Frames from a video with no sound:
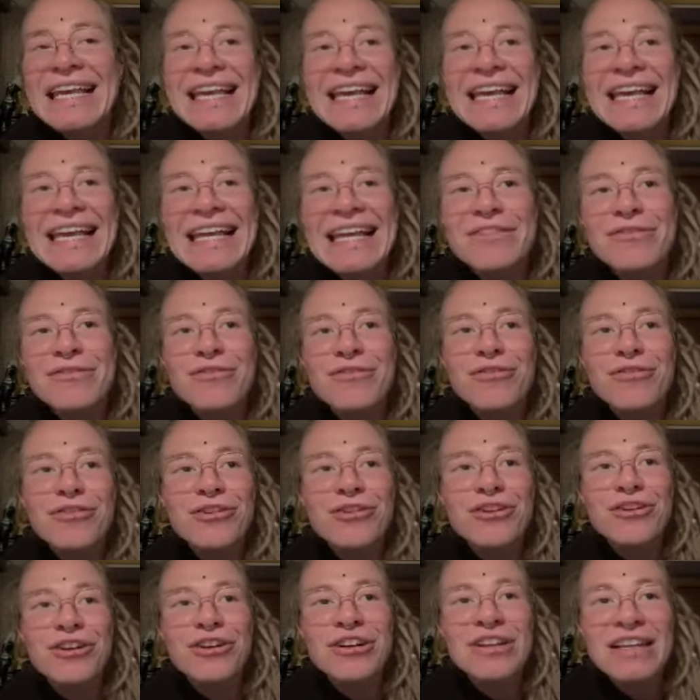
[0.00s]
kid
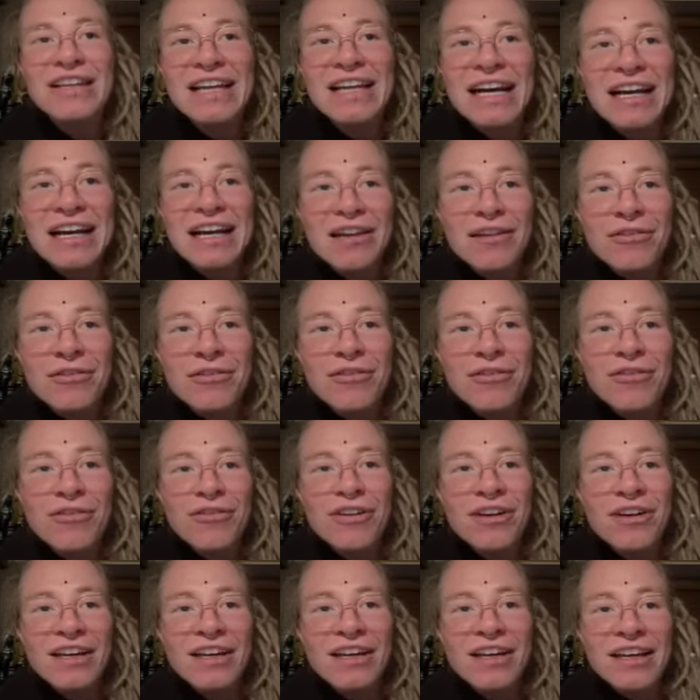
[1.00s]
for
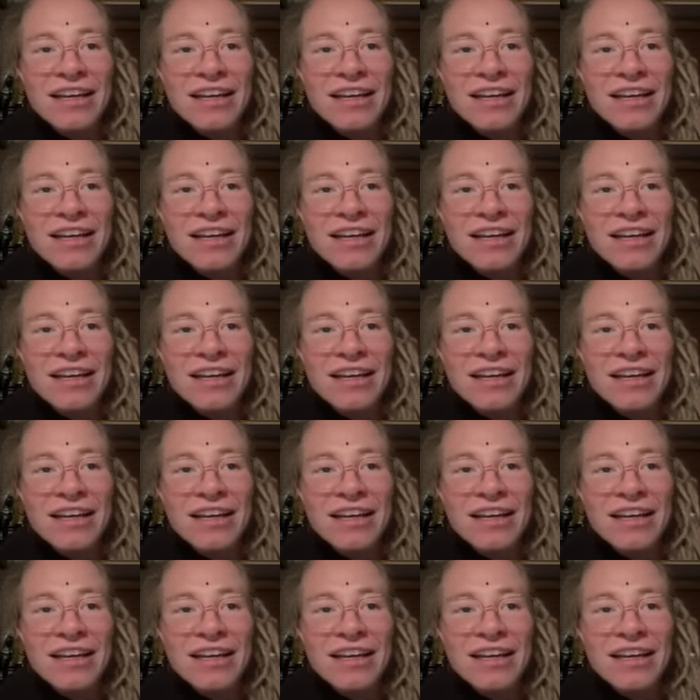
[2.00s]
life.